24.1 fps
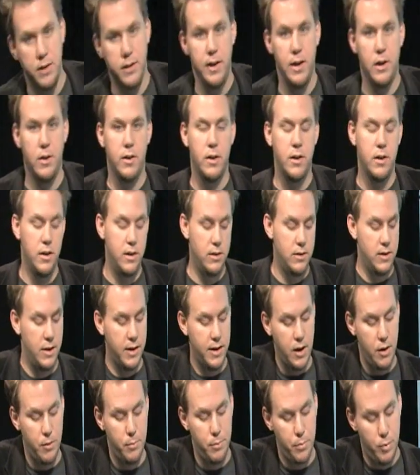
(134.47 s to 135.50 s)
button. That'll
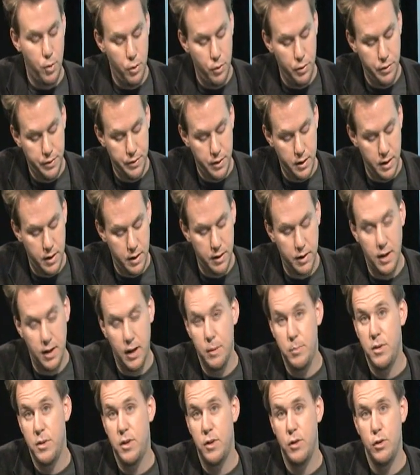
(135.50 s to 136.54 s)
take out both
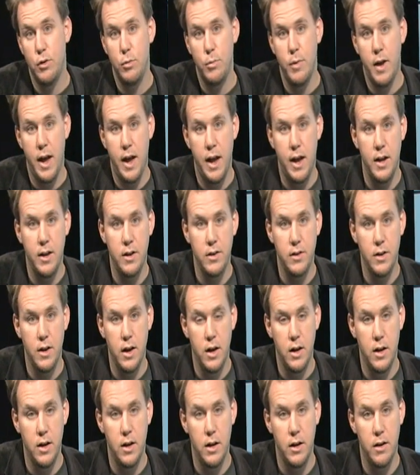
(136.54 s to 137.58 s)
GameCube and
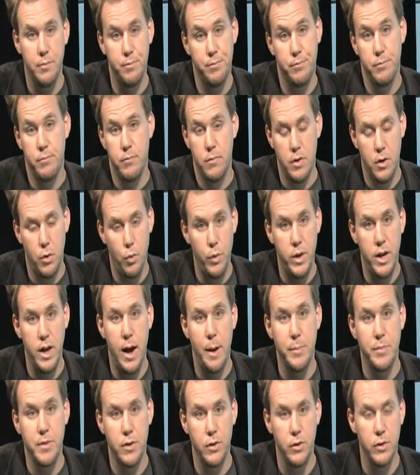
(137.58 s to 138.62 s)
Wii
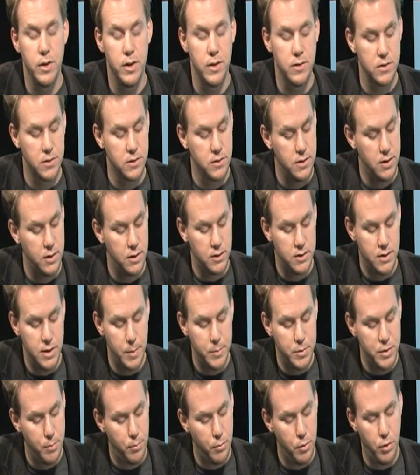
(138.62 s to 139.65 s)
optical discs. It
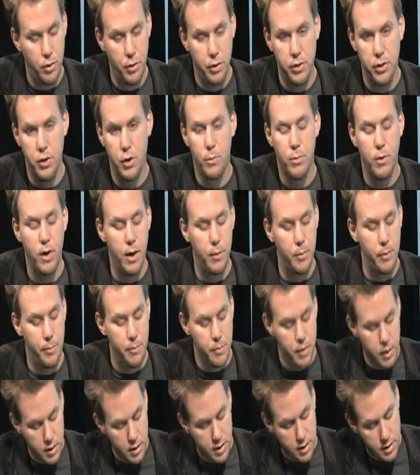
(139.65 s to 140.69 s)
accepts them both, no problem.
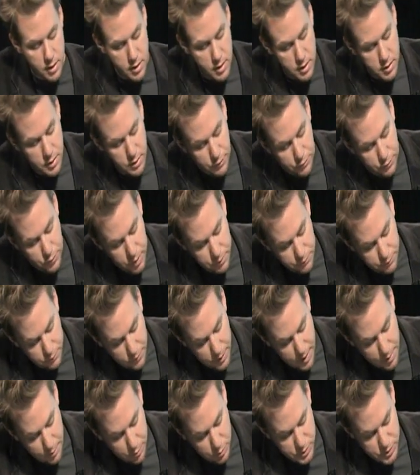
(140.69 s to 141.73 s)
The front
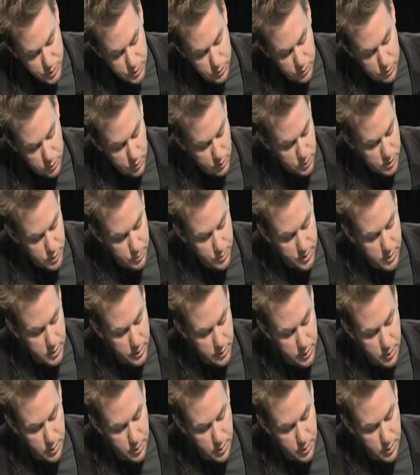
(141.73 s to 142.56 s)
flap, which used to be